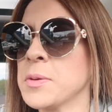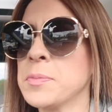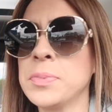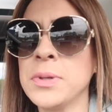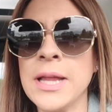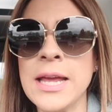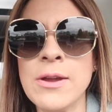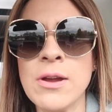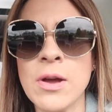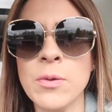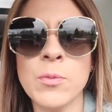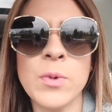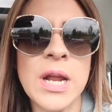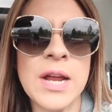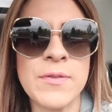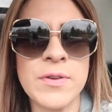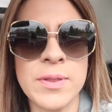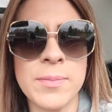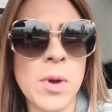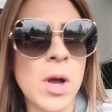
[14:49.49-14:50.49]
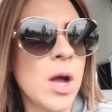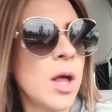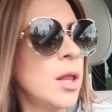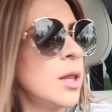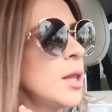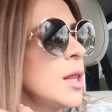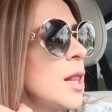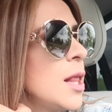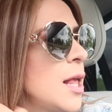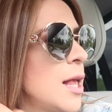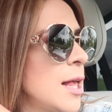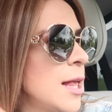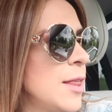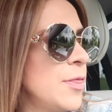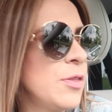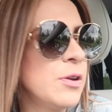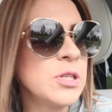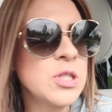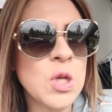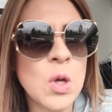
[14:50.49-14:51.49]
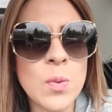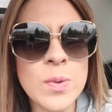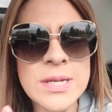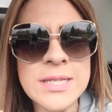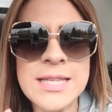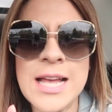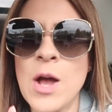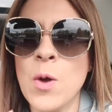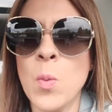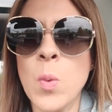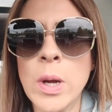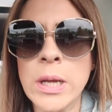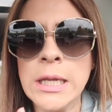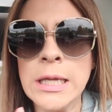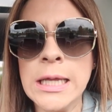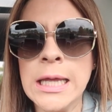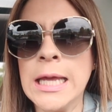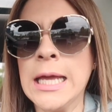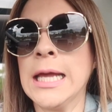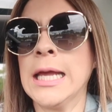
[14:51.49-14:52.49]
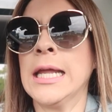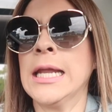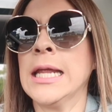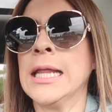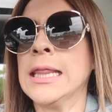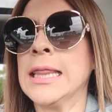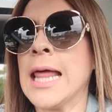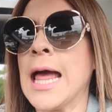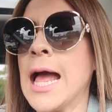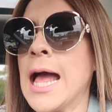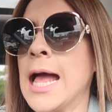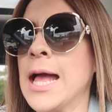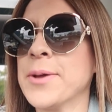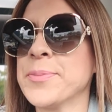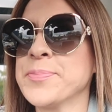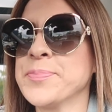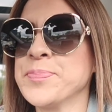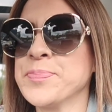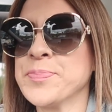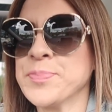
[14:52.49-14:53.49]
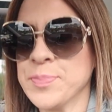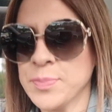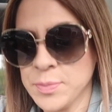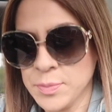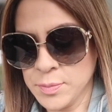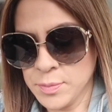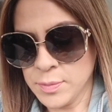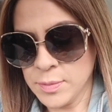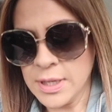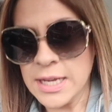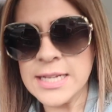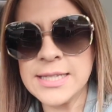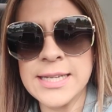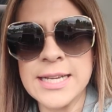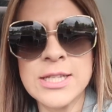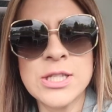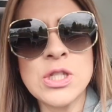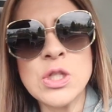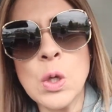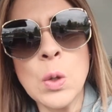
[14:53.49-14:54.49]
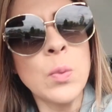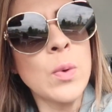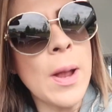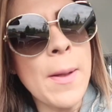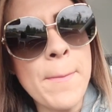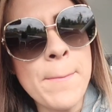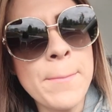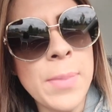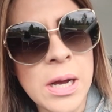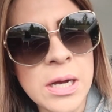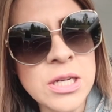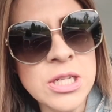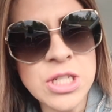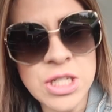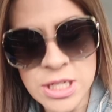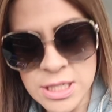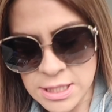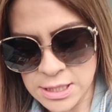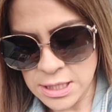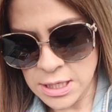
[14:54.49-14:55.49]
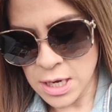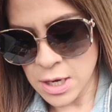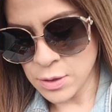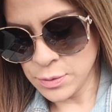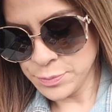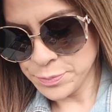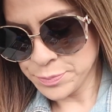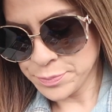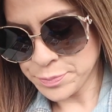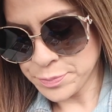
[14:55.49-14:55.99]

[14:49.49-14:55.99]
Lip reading: playground, whatever, the mall, there's always that one kid that is like so rambunctious, you know?